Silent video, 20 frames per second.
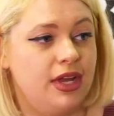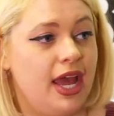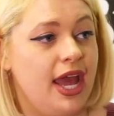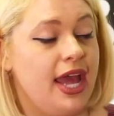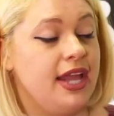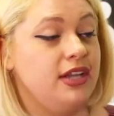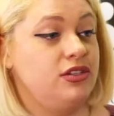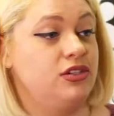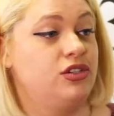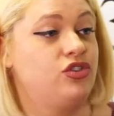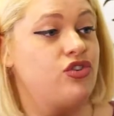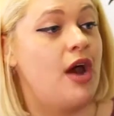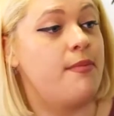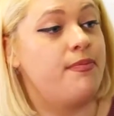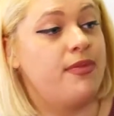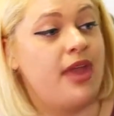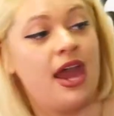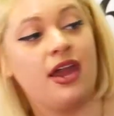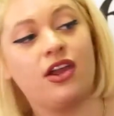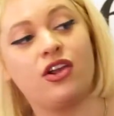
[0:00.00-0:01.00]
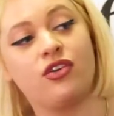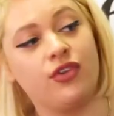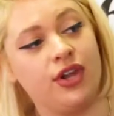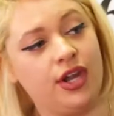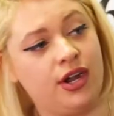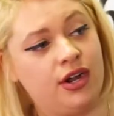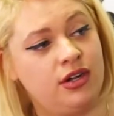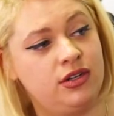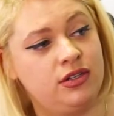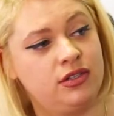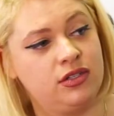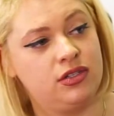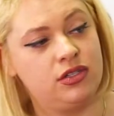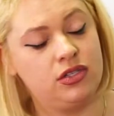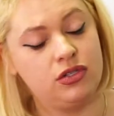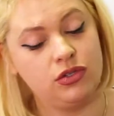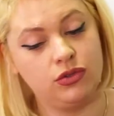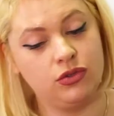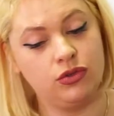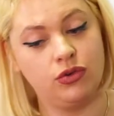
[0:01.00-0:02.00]
And dropped that career
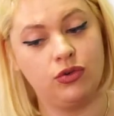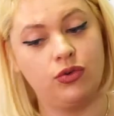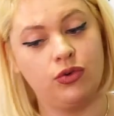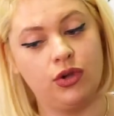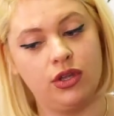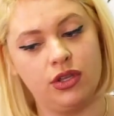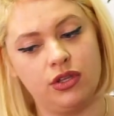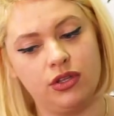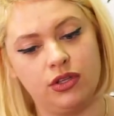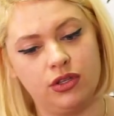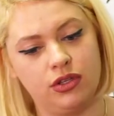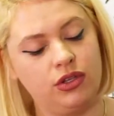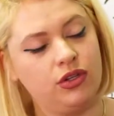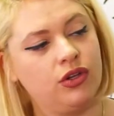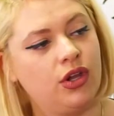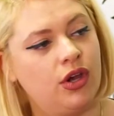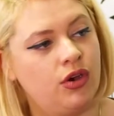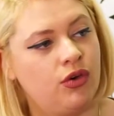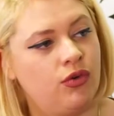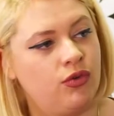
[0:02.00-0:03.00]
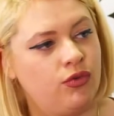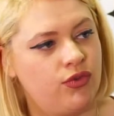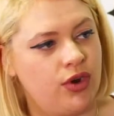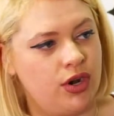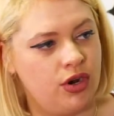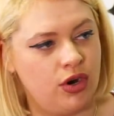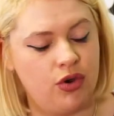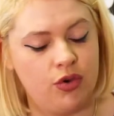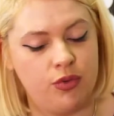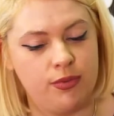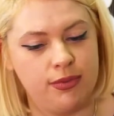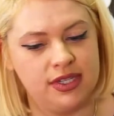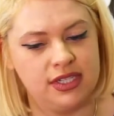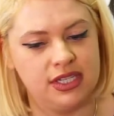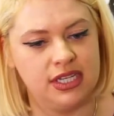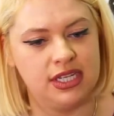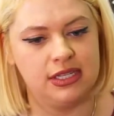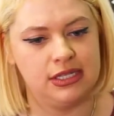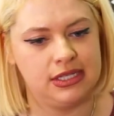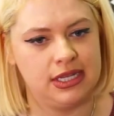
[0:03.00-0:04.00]
to, run her own
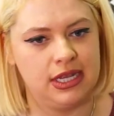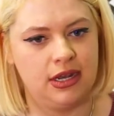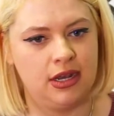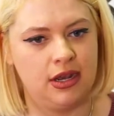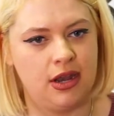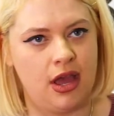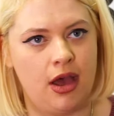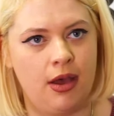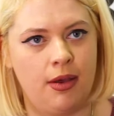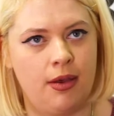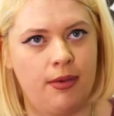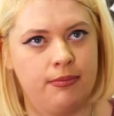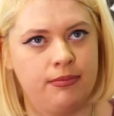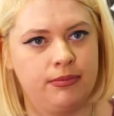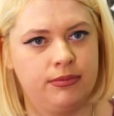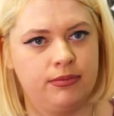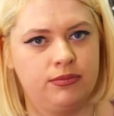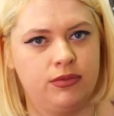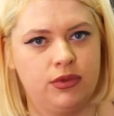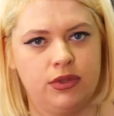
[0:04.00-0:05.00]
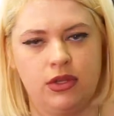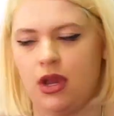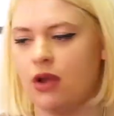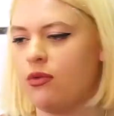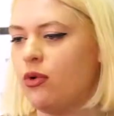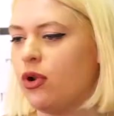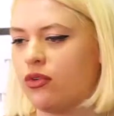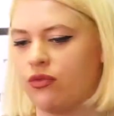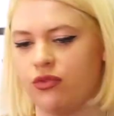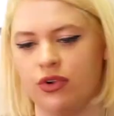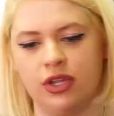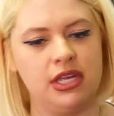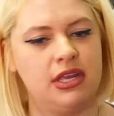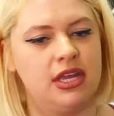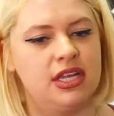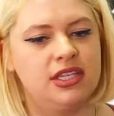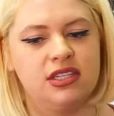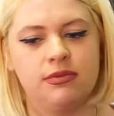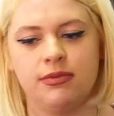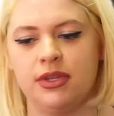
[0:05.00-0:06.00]
business. And I worked really
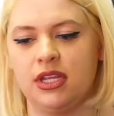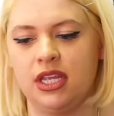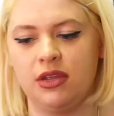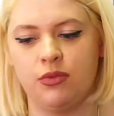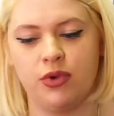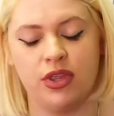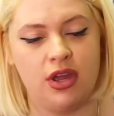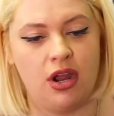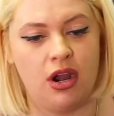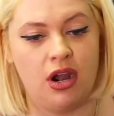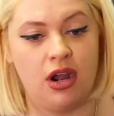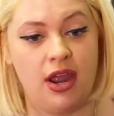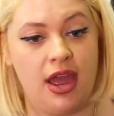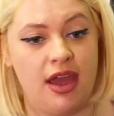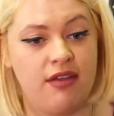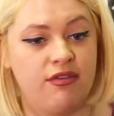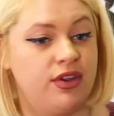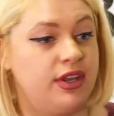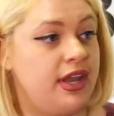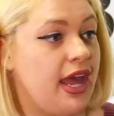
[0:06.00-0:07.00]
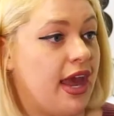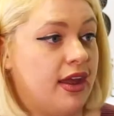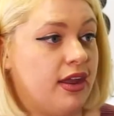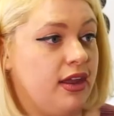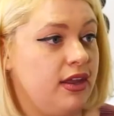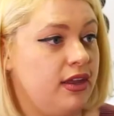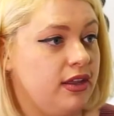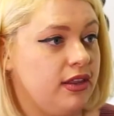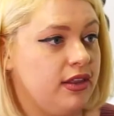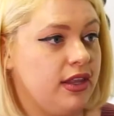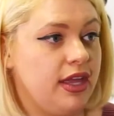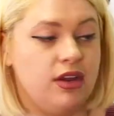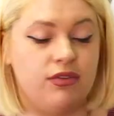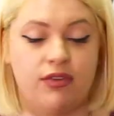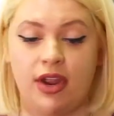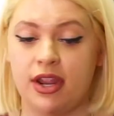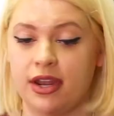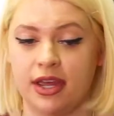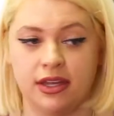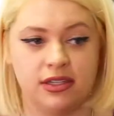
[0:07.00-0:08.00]
intimately with her every day, like
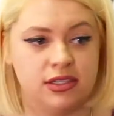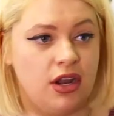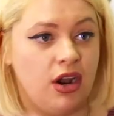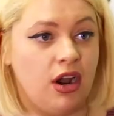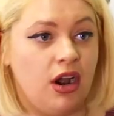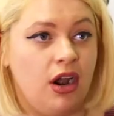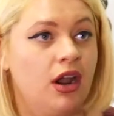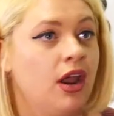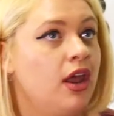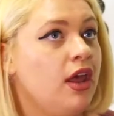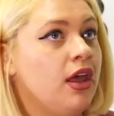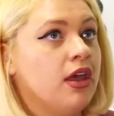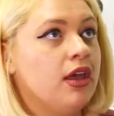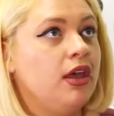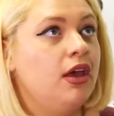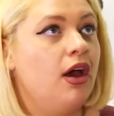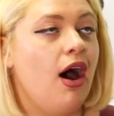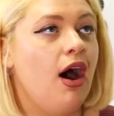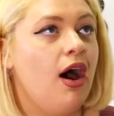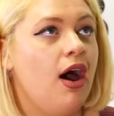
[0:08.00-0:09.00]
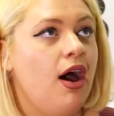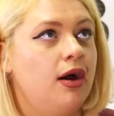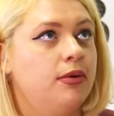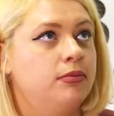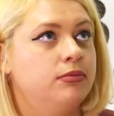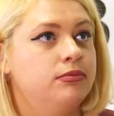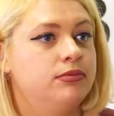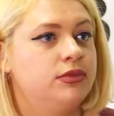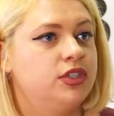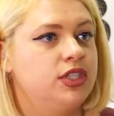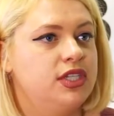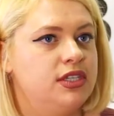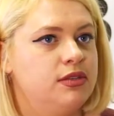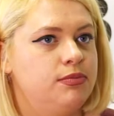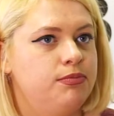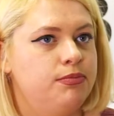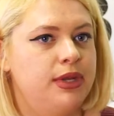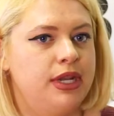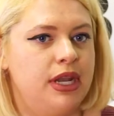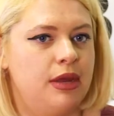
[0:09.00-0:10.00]
right next to her,
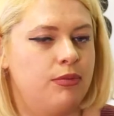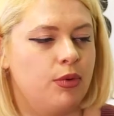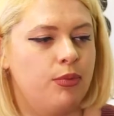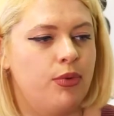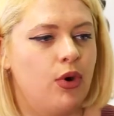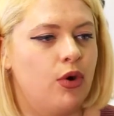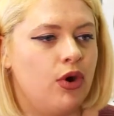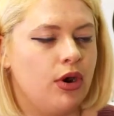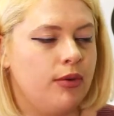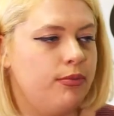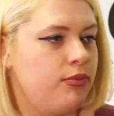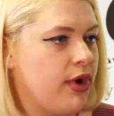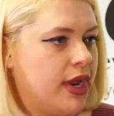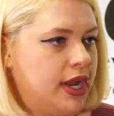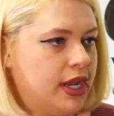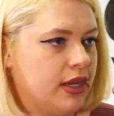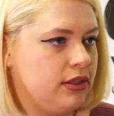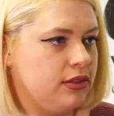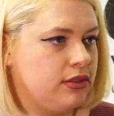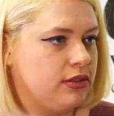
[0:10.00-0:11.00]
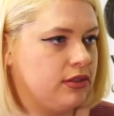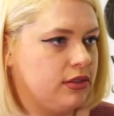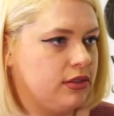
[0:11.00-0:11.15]
just being able to poke her brain,